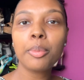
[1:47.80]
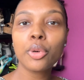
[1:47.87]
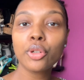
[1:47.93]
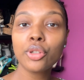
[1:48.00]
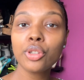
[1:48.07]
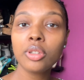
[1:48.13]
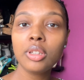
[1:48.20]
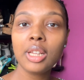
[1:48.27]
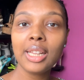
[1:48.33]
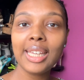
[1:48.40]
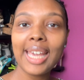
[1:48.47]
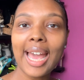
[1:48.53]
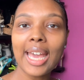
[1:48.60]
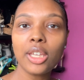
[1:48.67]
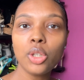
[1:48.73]

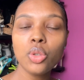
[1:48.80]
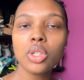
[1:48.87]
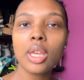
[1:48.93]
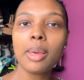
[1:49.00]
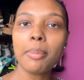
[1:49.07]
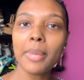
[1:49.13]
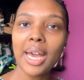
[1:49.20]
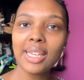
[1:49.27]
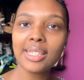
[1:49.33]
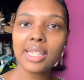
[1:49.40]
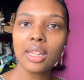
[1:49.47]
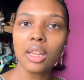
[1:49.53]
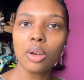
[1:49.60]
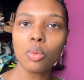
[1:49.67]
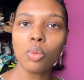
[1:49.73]
Personally, I use a
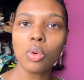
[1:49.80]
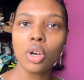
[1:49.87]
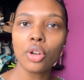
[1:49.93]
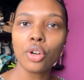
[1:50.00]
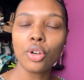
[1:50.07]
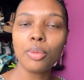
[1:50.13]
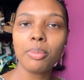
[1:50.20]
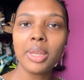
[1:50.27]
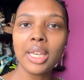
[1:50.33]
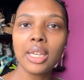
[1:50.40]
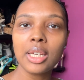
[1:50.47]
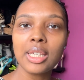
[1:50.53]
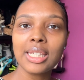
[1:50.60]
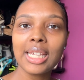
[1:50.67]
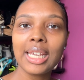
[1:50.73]
micellar water
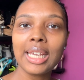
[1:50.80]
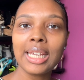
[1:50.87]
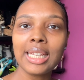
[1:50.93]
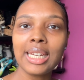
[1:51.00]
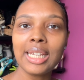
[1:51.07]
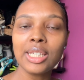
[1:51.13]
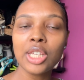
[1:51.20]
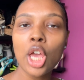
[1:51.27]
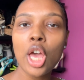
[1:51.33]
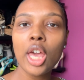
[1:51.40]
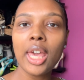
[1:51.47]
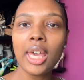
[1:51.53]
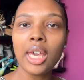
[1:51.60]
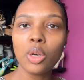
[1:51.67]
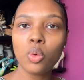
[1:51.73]
because it is
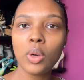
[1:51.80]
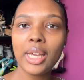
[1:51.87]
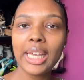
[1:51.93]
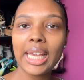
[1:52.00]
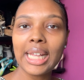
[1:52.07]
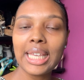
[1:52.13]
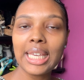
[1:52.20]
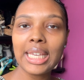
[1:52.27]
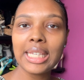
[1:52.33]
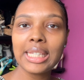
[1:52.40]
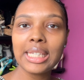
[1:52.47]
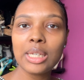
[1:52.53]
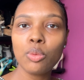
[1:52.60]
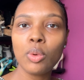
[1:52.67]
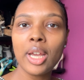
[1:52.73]
a quick and
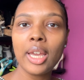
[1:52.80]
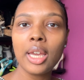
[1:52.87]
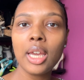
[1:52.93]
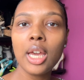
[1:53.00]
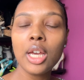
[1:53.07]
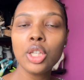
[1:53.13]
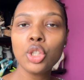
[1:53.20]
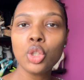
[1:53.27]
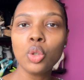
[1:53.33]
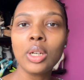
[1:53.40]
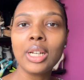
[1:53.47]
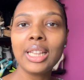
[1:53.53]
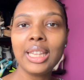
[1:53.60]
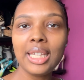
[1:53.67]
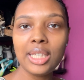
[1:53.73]
easy way to
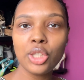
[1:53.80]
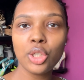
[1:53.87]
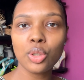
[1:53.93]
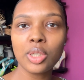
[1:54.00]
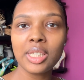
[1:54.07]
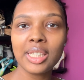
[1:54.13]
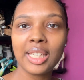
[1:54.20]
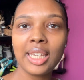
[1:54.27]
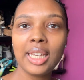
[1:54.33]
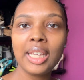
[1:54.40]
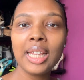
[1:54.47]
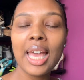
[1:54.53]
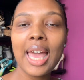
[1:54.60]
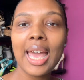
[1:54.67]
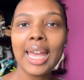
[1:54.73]
cleanse your
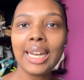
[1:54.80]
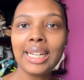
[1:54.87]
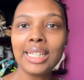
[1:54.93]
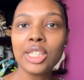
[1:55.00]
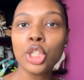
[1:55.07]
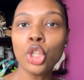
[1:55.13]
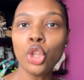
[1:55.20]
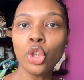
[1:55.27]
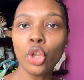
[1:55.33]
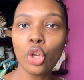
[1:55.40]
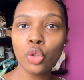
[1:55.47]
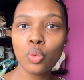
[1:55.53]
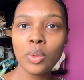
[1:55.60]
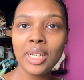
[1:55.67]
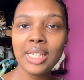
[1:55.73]
skin and it's
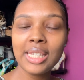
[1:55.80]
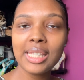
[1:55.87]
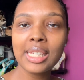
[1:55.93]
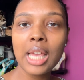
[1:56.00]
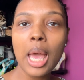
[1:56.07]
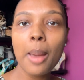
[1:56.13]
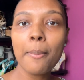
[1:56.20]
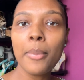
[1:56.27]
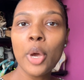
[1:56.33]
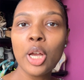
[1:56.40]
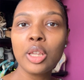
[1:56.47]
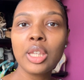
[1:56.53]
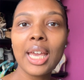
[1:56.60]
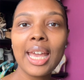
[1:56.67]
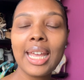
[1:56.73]
non-rinse,
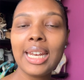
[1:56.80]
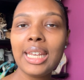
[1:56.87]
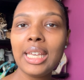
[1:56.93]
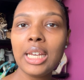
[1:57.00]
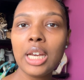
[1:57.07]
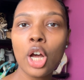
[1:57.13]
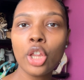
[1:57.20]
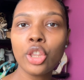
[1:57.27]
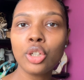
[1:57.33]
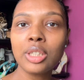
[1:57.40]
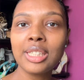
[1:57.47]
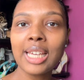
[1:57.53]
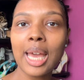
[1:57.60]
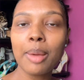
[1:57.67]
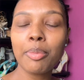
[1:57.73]
but any
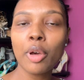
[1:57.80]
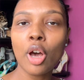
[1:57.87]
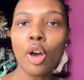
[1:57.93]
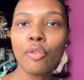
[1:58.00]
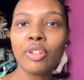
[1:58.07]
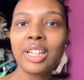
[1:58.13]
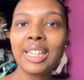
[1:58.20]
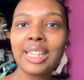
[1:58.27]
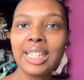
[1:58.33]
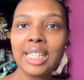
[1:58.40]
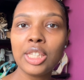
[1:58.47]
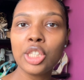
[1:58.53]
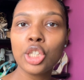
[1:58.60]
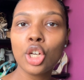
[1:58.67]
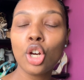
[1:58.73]
other type of
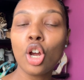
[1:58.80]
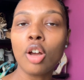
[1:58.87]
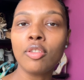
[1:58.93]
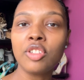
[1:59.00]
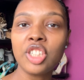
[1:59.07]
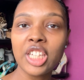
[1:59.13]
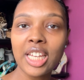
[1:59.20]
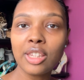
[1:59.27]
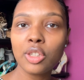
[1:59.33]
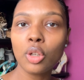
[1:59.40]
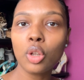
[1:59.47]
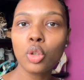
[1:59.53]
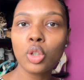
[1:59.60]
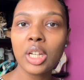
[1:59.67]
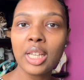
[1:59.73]
cleanser, of
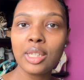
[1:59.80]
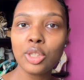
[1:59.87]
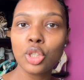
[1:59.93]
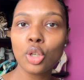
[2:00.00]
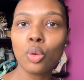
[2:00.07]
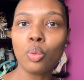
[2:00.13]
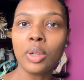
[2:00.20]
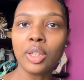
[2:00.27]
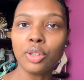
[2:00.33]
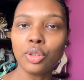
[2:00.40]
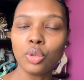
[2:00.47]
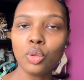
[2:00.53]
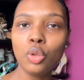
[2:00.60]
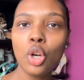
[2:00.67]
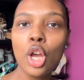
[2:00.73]
gentle cleanser will
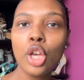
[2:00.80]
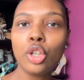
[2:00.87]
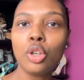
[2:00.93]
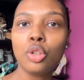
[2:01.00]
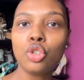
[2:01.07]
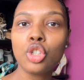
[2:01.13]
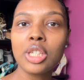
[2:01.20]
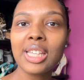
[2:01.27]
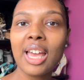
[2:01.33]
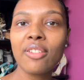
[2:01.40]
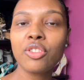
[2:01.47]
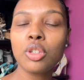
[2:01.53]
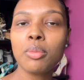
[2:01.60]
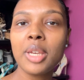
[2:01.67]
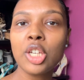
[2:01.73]
do. You just
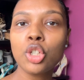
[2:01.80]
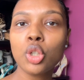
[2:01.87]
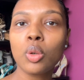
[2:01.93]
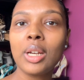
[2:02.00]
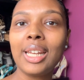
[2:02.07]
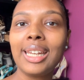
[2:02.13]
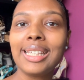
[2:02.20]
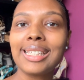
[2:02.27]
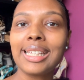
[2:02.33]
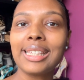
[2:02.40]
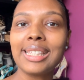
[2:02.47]
have to make sure it is